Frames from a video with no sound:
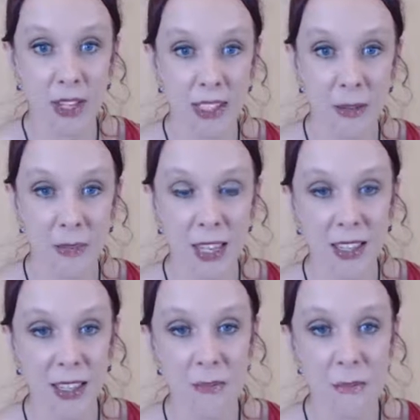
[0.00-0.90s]
about
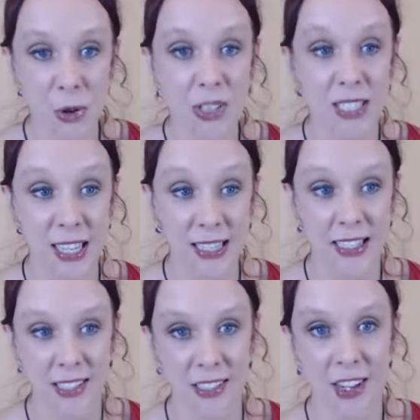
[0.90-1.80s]
something that most
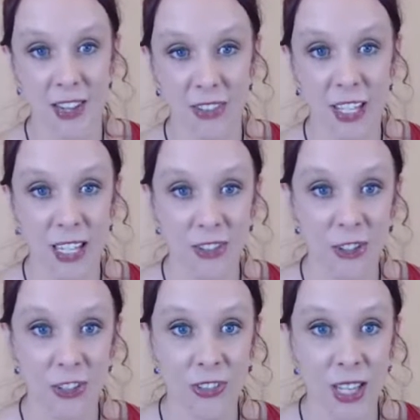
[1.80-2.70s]
likely is not even an
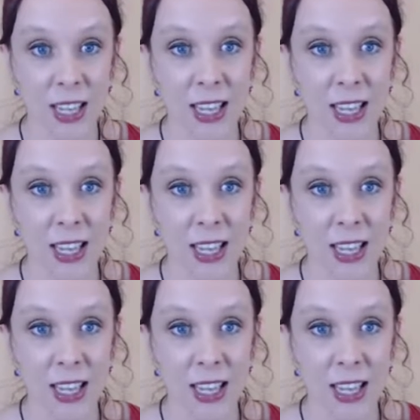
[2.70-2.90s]
issue?